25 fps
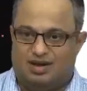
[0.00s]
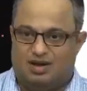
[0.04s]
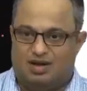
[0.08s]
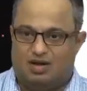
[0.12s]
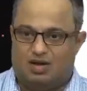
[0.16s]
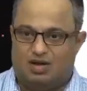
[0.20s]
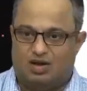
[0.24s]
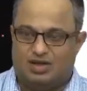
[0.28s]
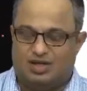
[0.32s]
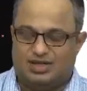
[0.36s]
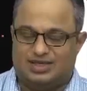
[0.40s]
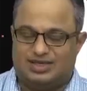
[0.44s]

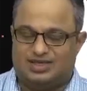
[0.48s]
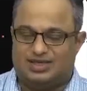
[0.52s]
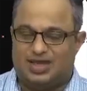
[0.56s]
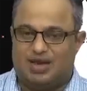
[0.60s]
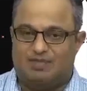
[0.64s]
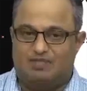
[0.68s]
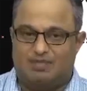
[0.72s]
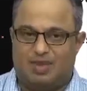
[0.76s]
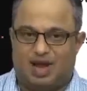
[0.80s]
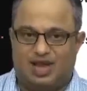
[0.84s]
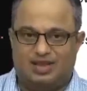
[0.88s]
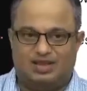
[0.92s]
or the
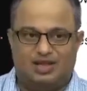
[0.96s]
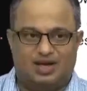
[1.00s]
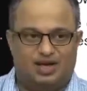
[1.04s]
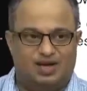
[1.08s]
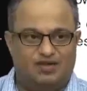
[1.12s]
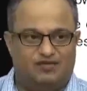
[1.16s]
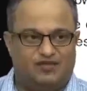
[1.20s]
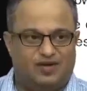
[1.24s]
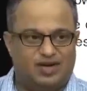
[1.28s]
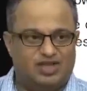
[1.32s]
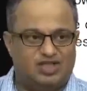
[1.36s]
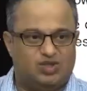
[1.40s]
sum and the
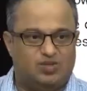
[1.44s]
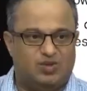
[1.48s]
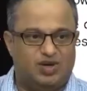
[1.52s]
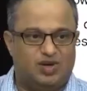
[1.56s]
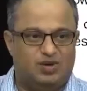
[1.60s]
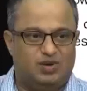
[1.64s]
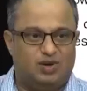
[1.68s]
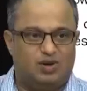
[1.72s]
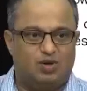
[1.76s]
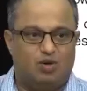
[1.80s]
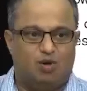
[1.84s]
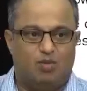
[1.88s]
difference
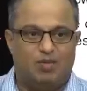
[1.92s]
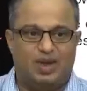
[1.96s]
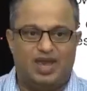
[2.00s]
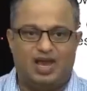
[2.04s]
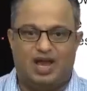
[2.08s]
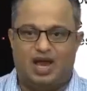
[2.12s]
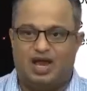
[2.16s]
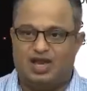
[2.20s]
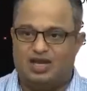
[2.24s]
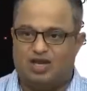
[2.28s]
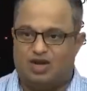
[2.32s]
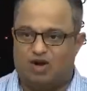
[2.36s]
between
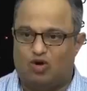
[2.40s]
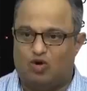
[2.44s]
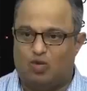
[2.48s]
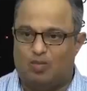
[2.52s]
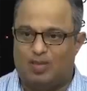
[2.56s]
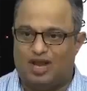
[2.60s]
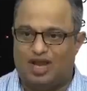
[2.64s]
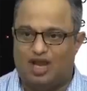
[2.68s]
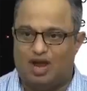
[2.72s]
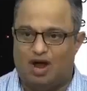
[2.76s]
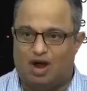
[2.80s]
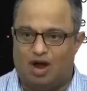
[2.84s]
omega in and
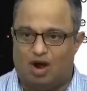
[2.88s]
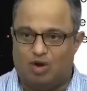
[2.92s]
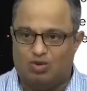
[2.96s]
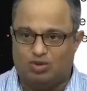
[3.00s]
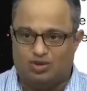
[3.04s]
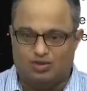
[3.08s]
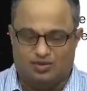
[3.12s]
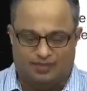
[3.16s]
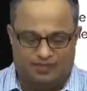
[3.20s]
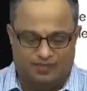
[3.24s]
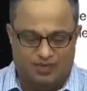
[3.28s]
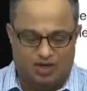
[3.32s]
omega
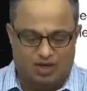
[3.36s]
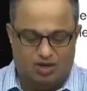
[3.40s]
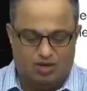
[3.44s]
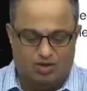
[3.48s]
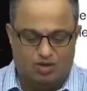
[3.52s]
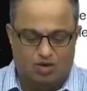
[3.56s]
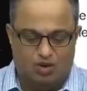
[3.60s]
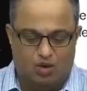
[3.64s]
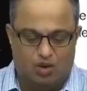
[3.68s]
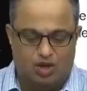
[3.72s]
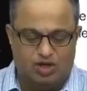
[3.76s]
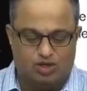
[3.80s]
out.
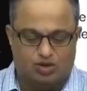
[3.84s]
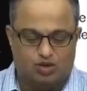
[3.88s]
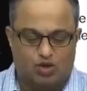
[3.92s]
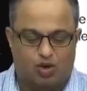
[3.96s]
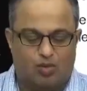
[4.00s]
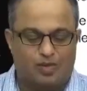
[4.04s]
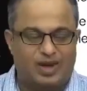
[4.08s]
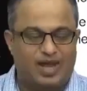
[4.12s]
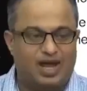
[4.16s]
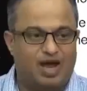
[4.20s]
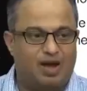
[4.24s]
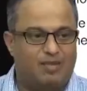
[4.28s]
Notice
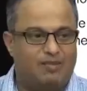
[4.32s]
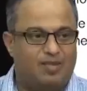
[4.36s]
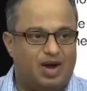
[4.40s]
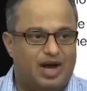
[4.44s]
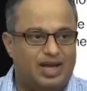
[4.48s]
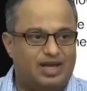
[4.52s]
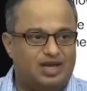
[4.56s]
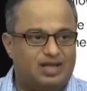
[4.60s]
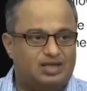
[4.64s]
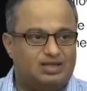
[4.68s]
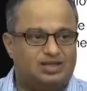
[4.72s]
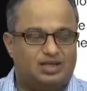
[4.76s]
omega
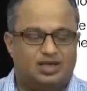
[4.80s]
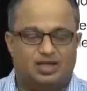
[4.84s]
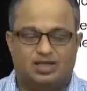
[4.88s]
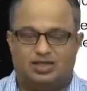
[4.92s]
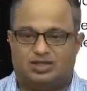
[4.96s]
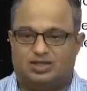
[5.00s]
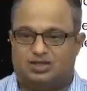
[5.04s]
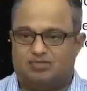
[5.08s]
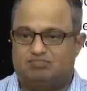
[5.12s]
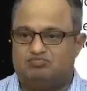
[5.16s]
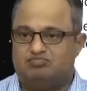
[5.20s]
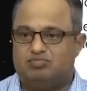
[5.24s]
minus
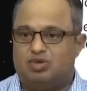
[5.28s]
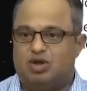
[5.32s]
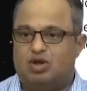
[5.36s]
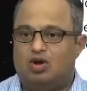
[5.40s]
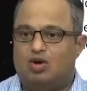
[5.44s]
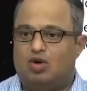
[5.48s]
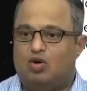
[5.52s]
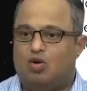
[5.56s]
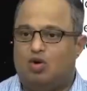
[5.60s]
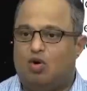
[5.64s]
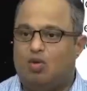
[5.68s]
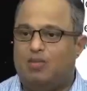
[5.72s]
is
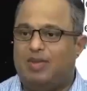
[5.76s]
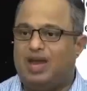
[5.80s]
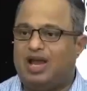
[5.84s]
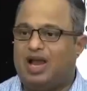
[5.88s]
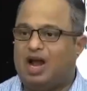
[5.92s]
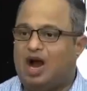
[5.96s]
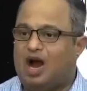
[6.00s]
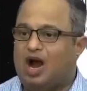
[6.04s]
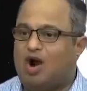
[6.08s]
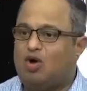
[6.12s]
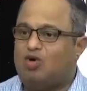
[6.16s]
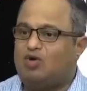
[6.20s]

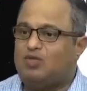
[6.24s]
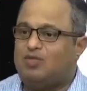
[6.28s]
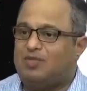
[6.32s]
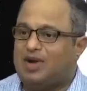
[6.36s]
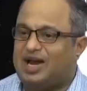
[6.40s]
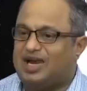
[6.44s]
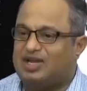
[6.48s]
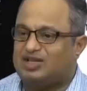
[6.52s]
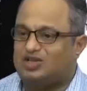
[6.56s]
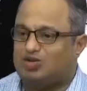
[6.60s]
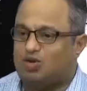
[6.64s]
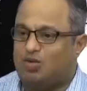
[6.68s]
omega out
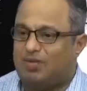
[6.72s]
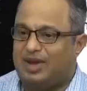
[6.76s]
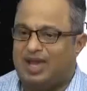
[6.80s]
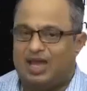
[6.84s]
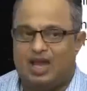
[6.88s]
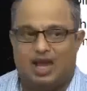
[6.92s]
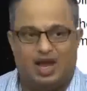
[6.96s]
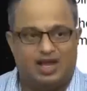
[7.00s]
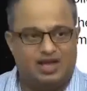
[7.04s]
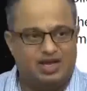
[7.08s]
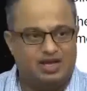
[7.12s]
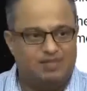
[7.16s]
minus
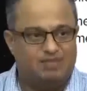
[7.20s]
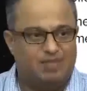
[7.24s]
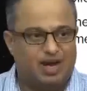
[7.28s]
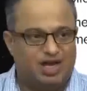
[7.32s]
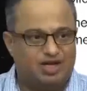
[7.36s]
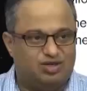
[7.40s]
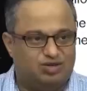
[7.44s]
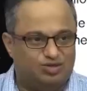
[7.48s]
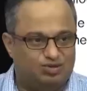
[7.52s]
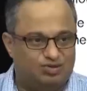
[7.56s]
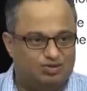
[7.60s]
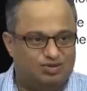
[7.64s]
omega in by
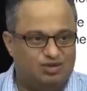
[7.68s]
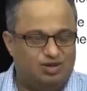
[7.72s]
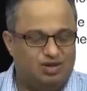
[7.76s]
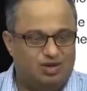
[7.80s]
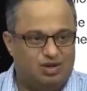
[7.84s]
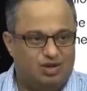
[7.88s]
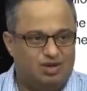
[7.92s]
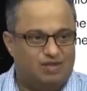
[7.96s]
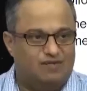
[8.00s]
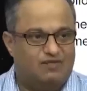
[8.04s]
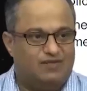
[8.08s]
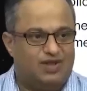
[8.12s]
2.
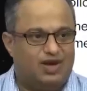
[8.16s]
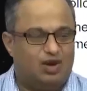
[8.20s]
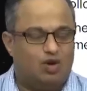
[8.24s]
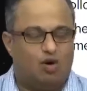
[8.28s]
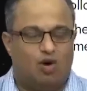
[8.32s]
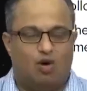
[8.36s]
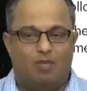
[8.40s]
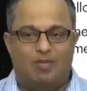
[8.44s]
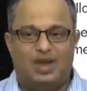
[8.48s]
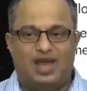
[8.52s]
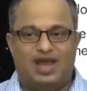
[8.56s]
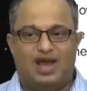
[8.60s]
When
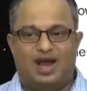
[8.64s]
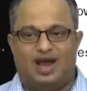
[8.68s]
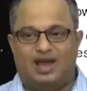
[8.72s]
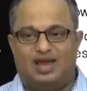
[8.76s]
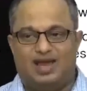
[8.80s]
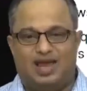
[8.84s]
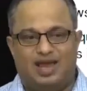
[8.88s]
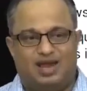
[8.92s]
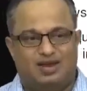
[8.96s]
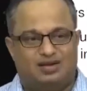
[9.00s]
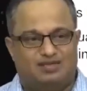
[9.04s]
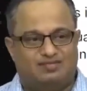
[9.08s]
omega
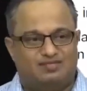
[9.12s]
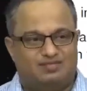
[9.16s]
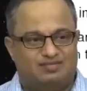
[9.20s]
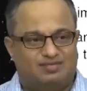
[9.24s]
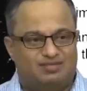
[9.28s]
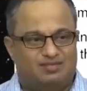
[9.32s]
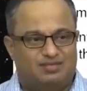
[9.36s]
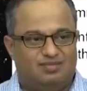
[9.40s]
in